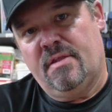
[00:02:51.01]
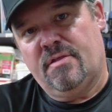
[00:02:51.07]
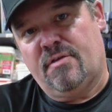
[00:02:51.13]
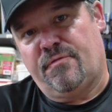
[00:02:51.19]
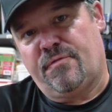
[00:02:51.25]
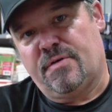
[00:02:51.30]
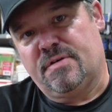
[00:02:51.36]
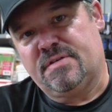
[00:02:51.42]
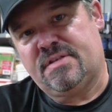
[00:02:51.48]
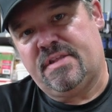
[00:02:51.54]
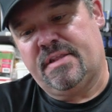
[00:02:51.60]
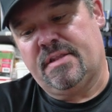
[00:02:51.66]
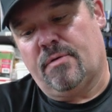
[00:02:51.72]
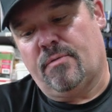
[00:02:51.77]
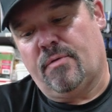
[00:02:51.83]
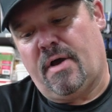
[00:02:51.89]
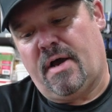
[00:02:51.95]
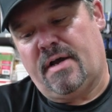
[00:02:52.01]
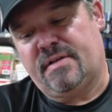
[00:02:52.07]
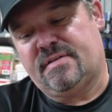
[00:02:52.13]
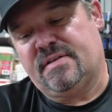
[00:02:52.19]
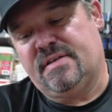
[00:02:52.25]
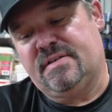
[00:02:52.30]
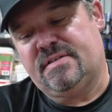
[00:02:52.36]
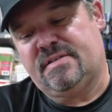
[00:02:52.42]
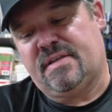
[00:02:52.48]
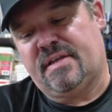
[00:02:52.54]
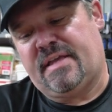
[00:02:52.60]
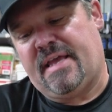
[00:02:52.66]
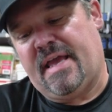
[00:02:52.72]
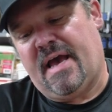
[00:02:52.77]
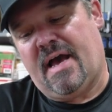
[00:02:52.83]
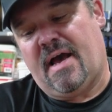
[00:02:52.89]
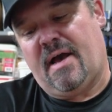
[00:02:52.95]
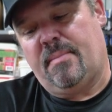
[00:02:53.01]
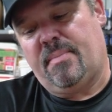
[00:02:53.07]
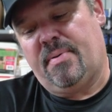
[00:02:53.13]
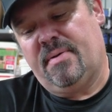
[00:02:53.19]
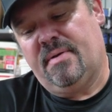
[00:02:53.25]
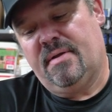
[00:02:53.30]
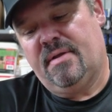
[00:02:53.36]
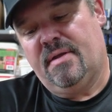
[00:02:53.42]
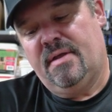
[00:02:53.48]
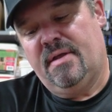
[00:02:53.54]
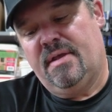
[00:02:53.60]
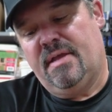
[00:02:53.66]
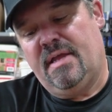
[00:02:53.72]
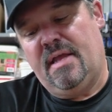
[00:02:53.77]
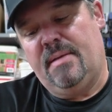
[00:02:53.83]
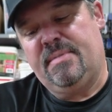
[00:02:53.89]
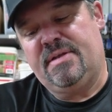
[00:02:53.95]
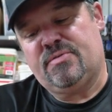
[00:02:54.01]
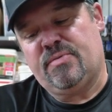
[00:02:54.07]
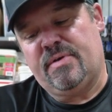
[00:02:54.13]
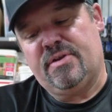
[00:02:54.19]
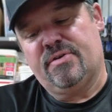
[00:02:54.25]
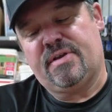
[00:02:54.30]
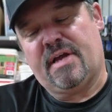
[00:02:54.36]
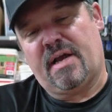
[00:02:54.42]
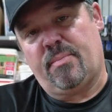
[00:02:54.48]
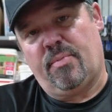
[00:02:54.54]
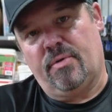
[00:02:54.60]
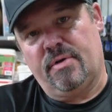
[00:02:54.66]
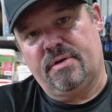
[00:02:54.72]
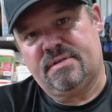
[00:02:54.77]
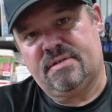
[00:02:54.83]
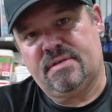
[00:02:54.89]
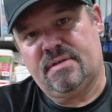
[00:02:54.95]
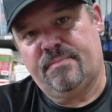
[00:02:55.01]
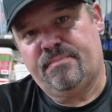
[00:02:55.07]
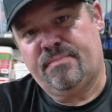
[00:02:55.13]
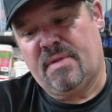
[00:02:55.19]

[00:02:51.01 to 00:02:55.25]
the first thing that rots is the gap in between your deck boards.